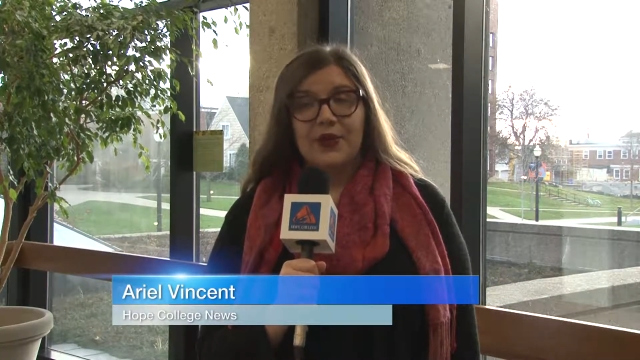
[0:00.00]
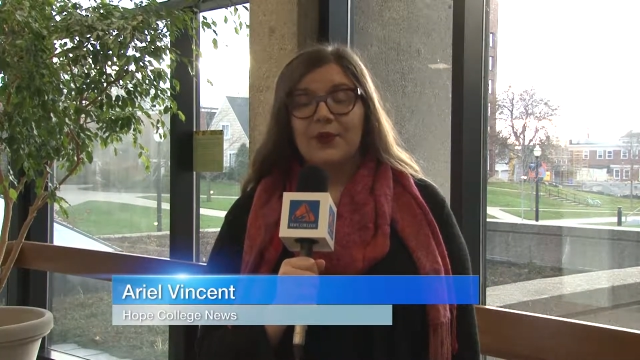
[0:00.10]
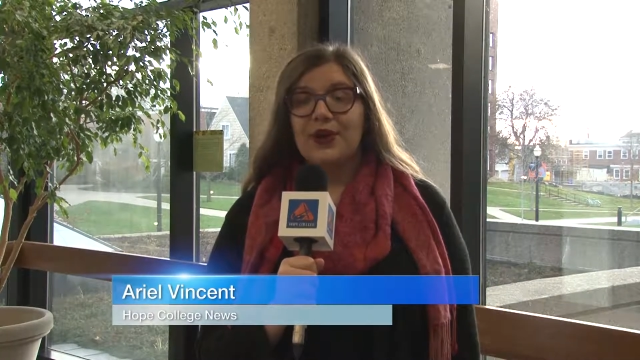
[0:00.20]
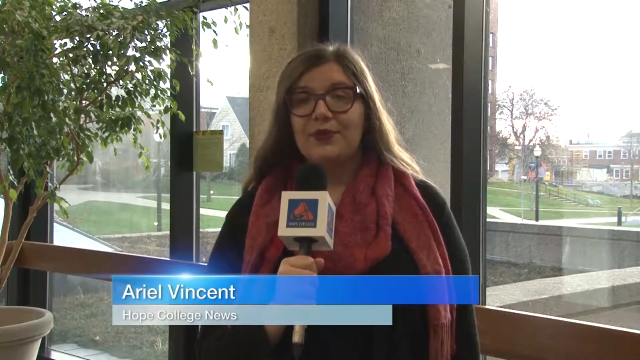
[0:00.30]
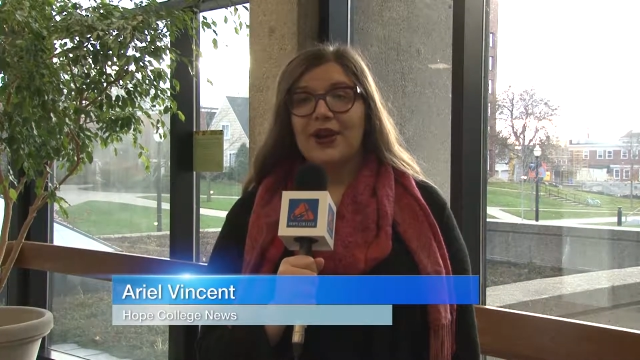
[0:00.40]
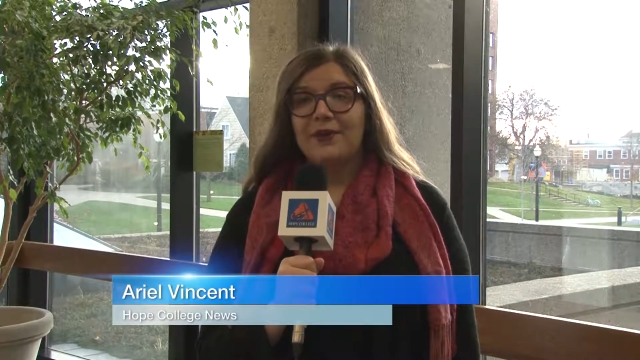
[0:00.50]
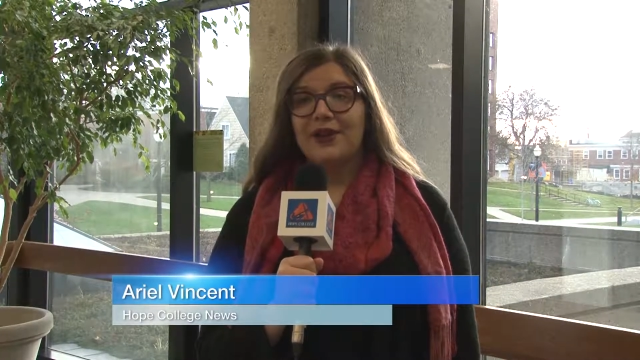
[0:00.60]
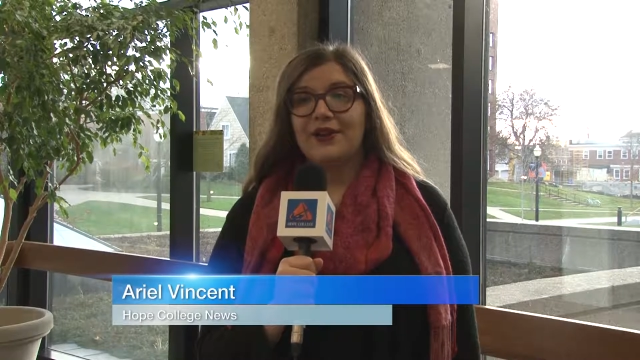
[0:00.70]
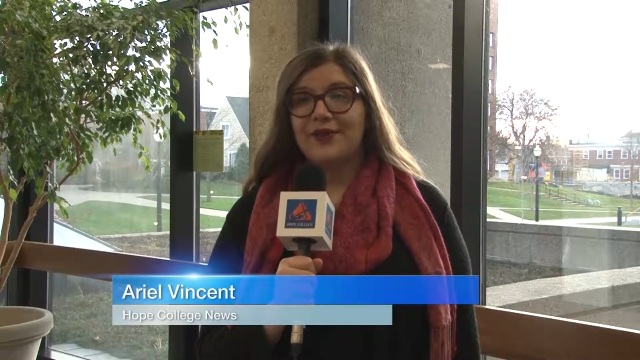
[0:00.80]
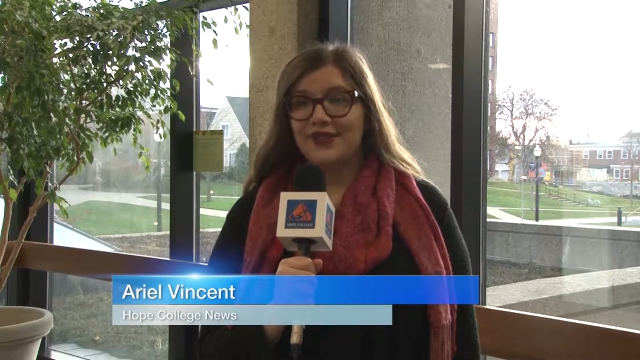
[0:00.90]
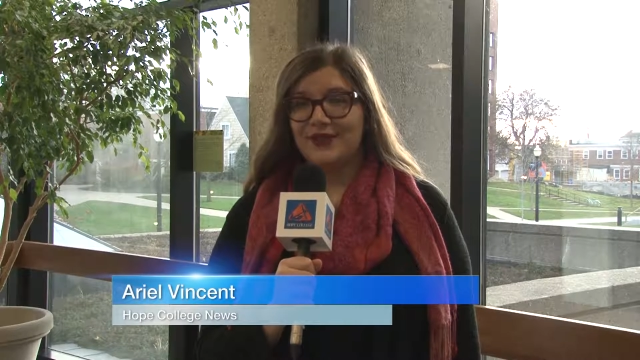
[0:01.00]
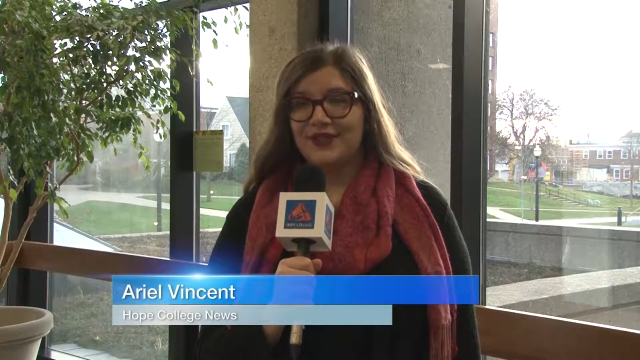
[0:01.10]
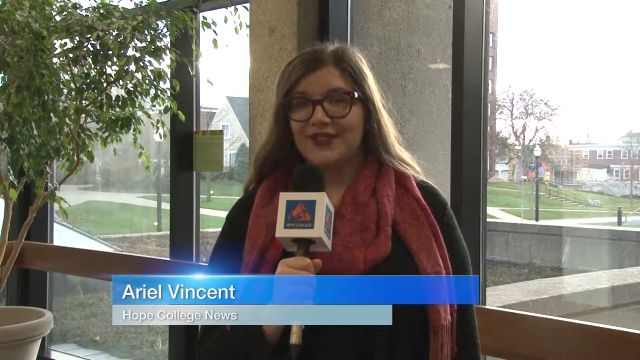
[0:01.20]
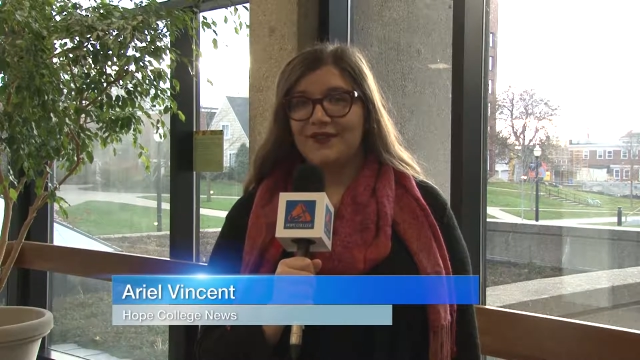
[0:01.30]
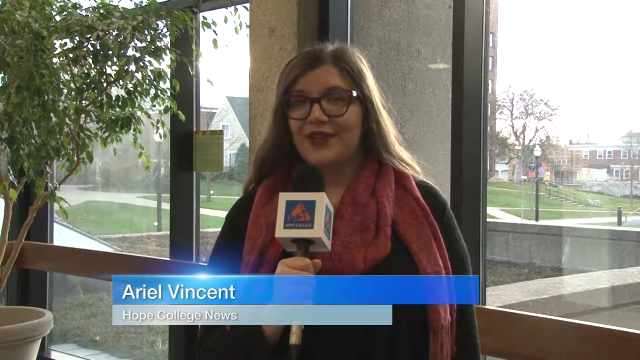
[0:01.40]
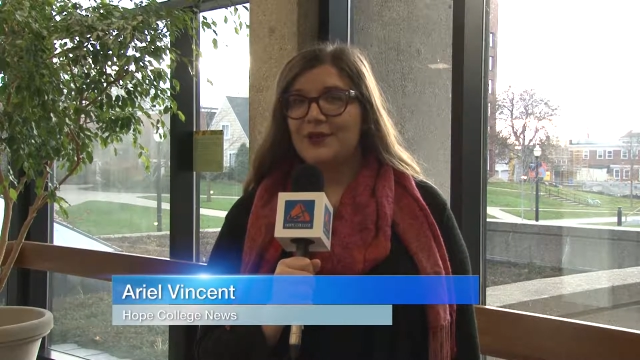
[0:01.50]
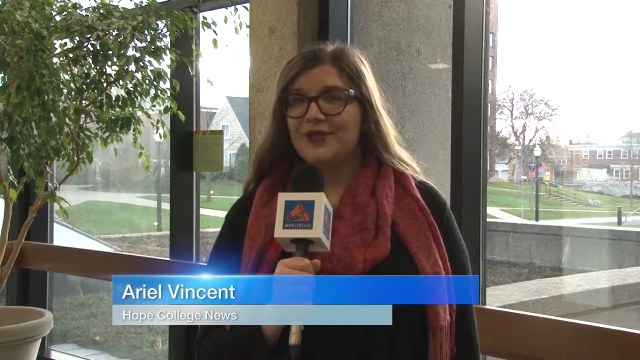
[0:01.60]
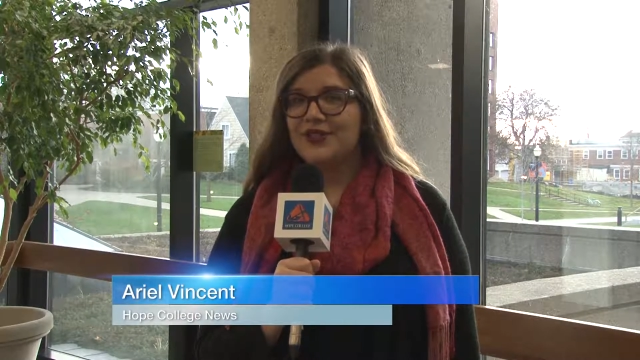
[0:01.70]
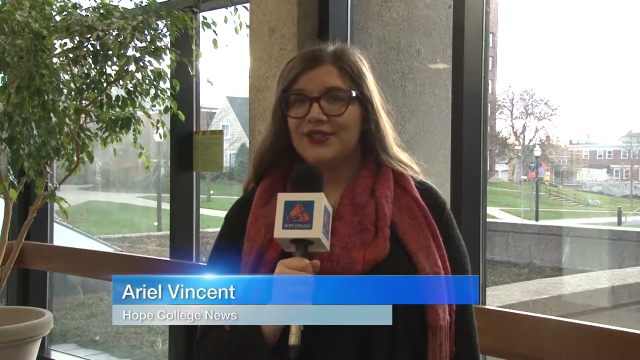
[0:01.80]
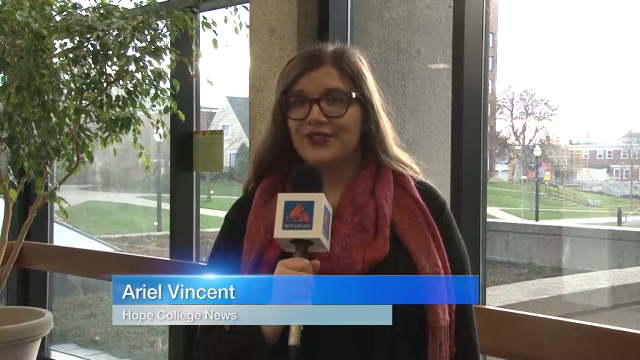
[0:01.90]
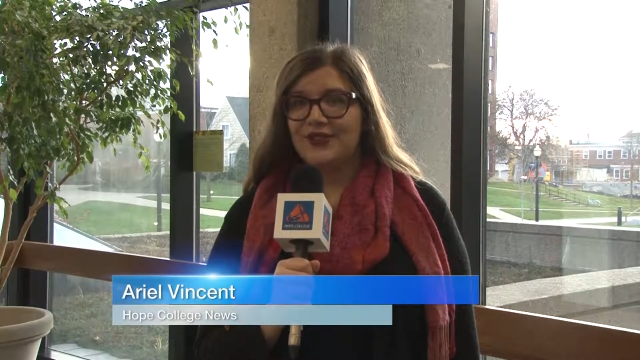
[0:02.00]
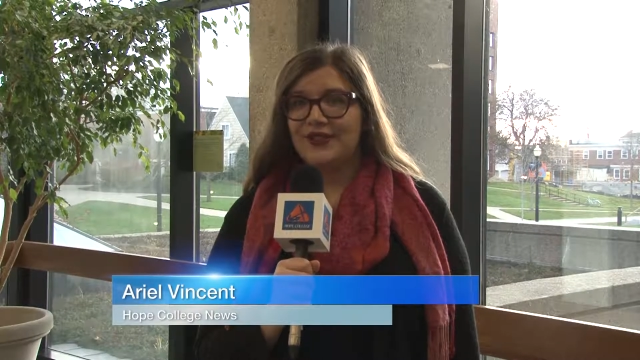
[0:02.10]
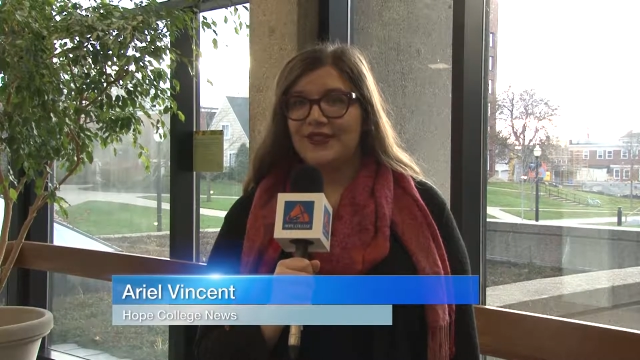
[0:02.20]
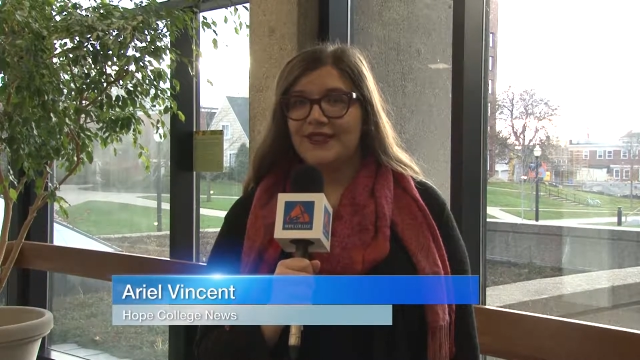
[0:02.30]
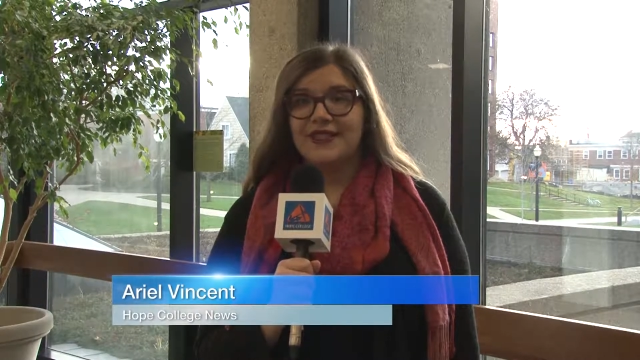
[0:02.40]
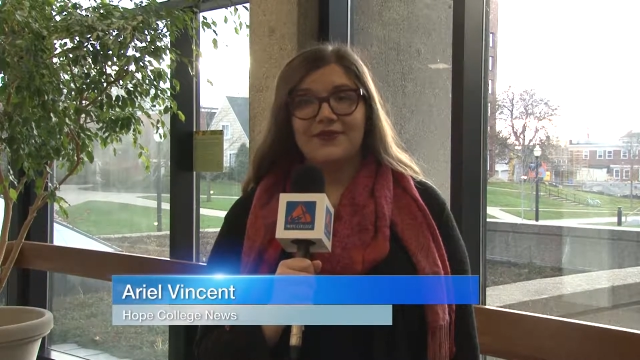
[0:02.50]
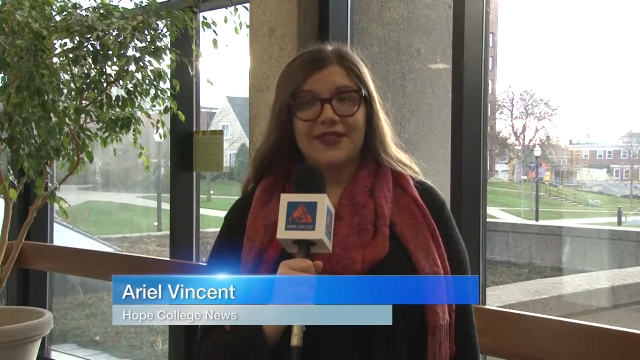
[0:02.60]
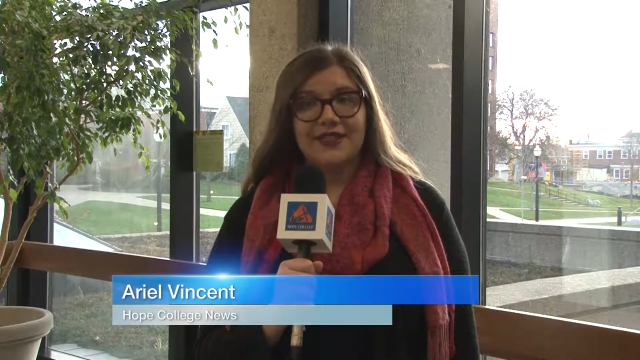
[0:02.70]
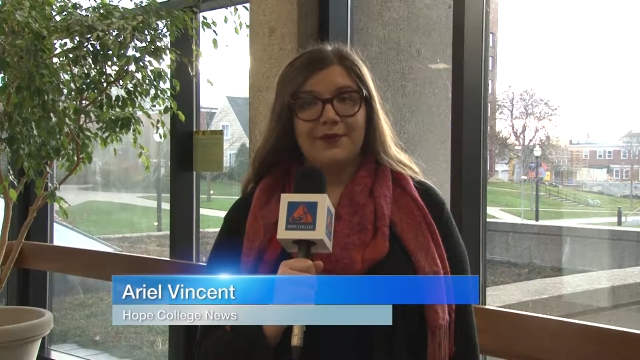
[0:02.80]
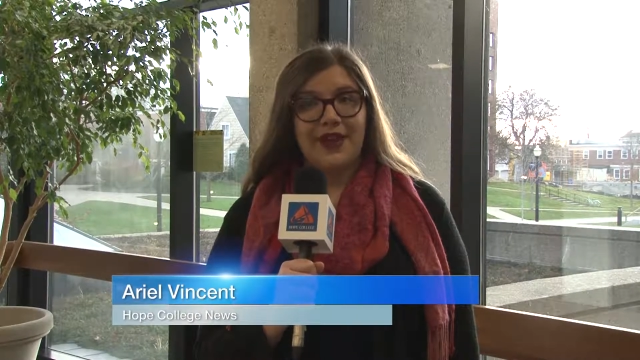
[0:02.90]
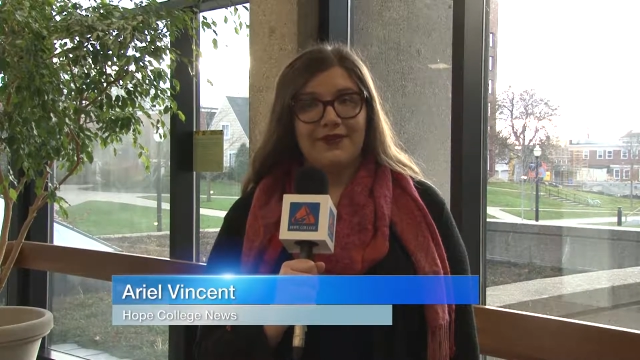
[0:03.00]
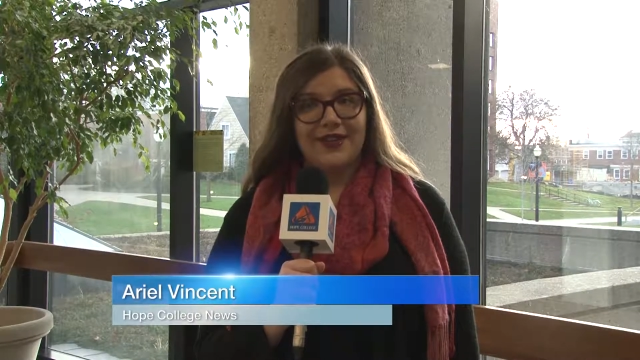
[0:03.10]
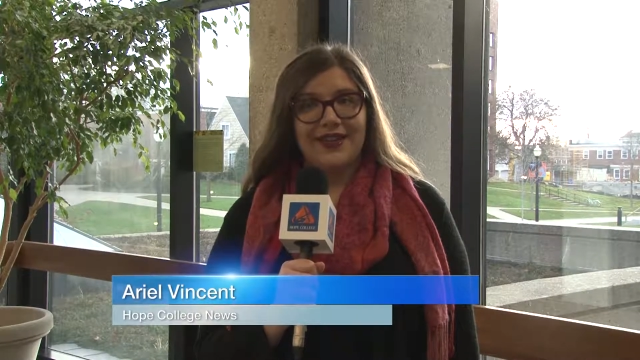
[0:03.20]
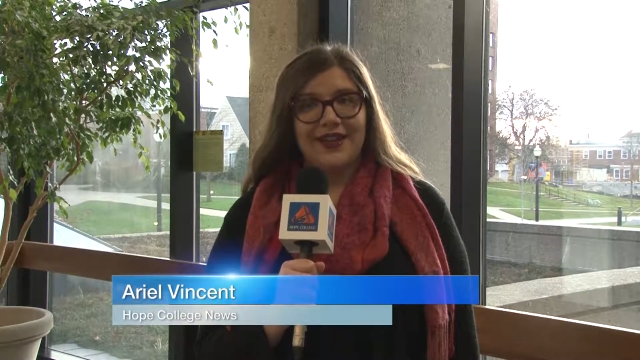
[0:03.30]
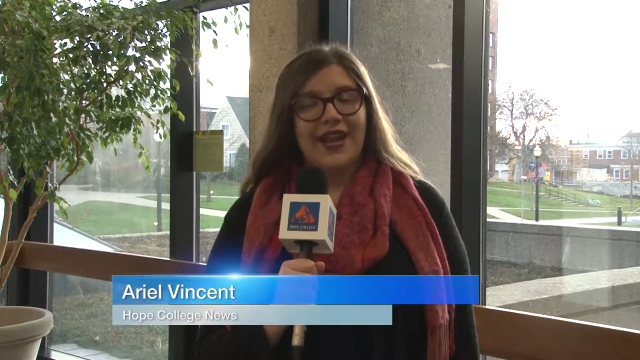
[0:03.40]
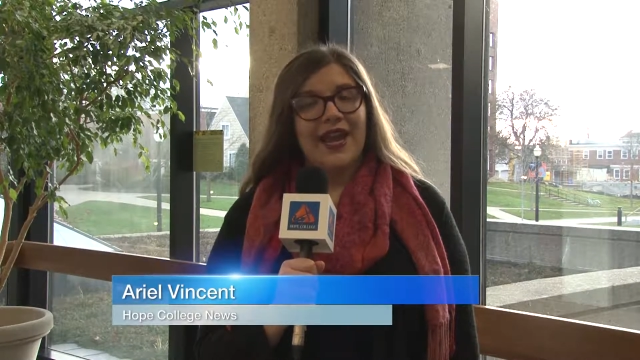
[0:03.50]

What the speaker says: One primary resource available to the students is victim advocate